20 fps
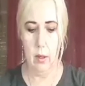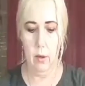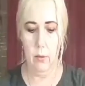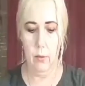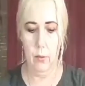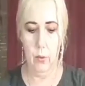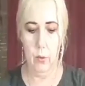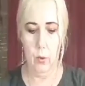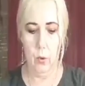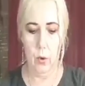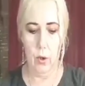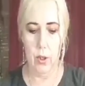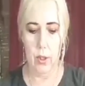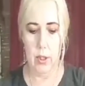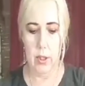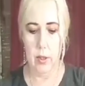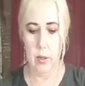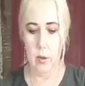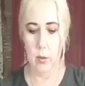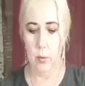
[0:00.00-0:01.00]

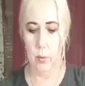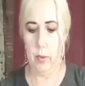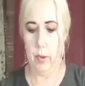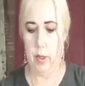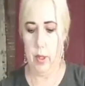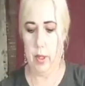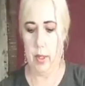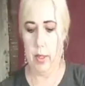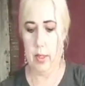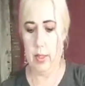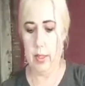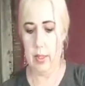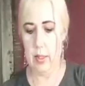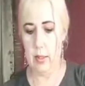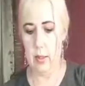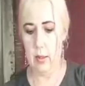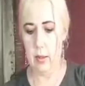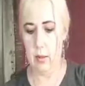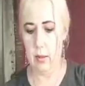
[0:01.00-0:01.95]
florist supplies